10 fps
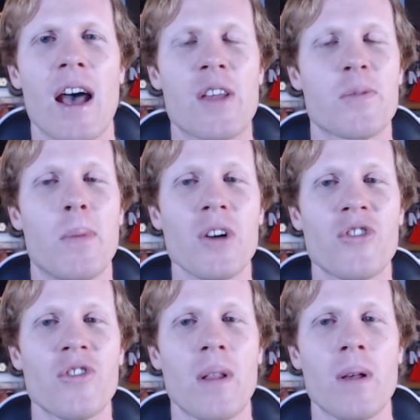as
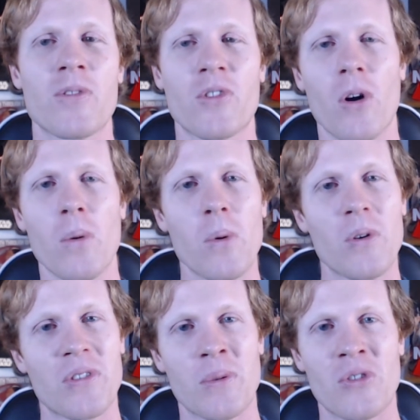much as I love Star
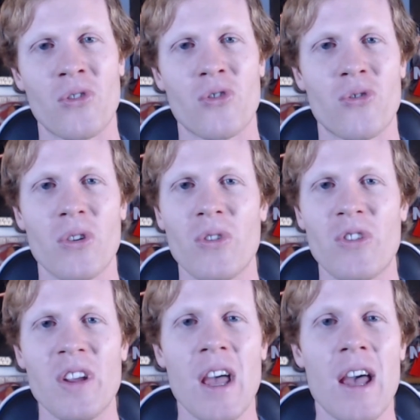Wars, the original
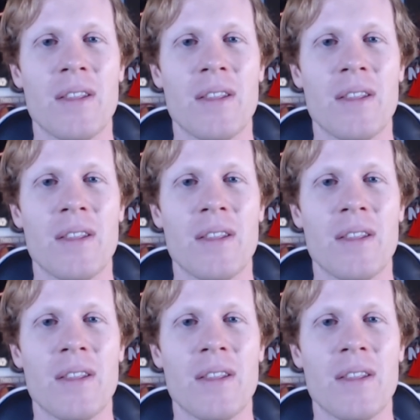trilogy,